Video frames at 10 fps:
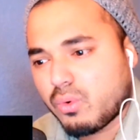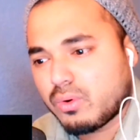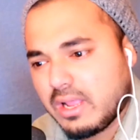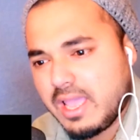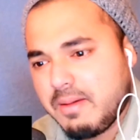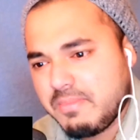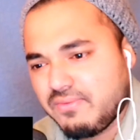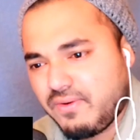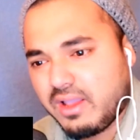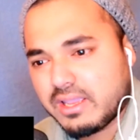Let
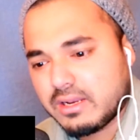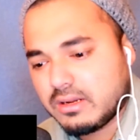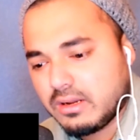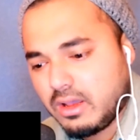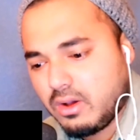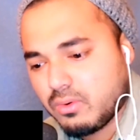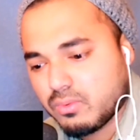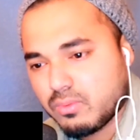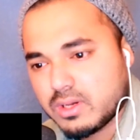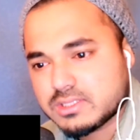me fucking
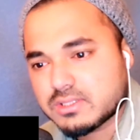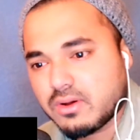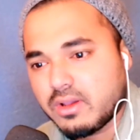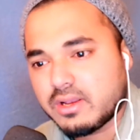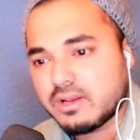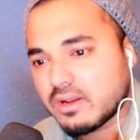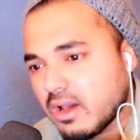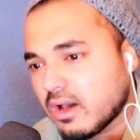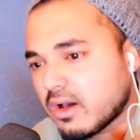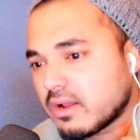know what's going
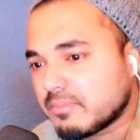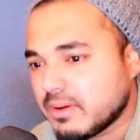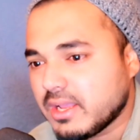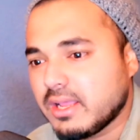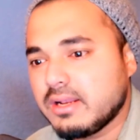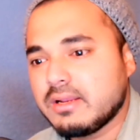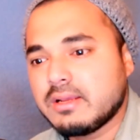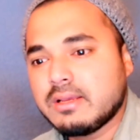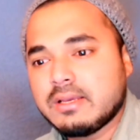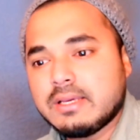on, man.